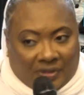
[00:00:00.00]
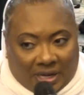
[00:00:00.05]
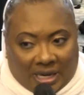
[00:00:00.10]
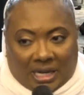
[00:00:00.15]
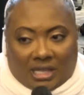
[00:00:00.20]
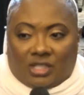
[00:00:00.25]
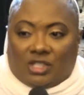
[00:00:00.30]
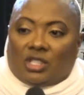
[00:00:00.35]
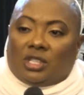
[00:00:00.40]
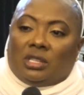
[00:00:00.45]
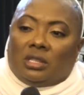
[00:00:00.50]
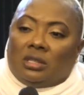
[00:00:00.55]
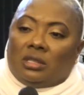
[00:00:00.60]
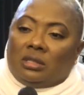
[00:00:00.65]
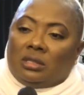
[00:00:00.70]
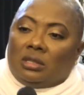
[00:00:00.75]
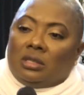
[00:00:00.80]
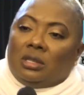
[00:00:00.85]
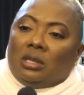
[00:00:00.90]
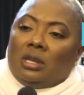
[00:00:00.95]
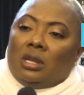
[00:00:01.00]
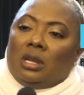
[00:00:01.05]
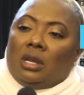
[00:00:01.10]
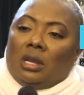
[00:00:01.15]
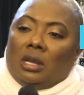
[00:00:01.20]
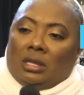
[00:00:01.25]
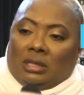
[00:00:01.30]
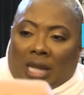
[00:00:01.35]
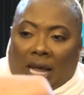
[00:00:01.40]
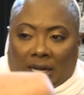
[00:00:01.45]
finished.
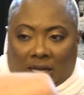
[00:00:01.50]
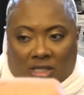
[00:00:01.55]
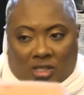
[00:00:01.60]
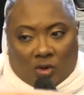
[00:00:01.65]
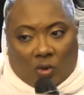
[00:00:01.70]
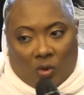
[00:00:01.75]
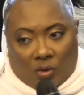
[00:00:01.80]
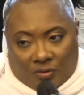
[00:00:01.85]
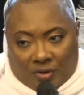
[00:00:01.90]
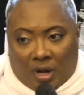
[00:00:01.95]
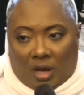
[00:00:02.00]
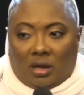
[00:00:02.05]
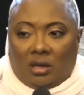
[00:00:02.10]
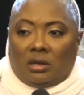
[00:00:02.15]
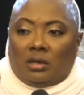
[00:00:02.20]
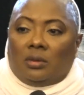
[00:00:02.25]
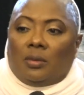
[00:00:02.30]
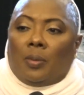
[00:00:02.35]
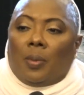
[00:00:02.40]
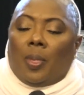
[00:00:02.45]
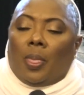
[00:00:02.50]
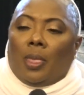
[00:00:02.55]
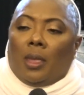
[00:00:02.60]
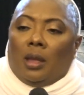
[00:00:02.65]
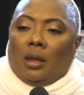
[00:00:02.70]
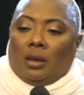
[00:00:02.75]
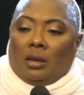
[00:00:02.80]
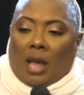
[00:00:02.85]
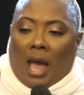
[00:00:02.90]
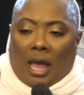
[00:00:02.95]
That is over.
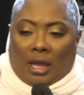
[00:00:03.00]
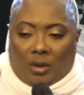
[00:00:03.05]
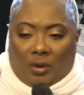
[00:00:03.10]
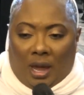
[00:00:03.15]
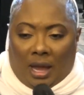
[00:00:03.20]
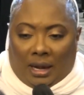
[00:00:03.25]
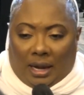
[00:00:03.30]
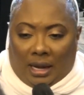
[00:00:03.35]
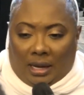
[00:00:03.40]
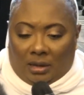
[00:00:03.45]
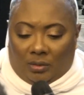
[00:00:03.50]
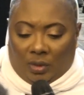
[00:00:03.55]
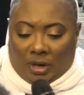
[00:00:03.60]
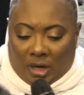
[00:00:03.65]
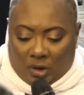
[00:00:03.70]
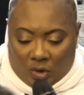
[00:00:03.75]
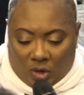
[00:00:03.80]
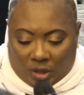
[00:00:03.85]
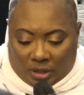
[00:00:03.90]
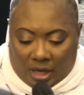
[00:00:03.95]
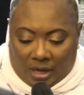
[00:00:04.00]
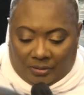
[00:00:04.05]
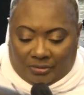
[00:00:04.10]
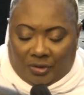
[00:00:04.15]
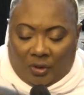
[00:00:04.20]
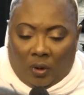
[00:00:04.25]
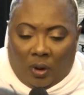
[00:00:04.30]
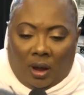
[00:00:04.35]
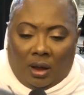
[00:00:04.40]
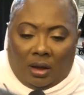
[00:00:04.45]
Are you ready? What are you looking
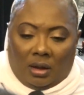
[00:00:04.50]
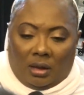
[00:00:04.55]
for?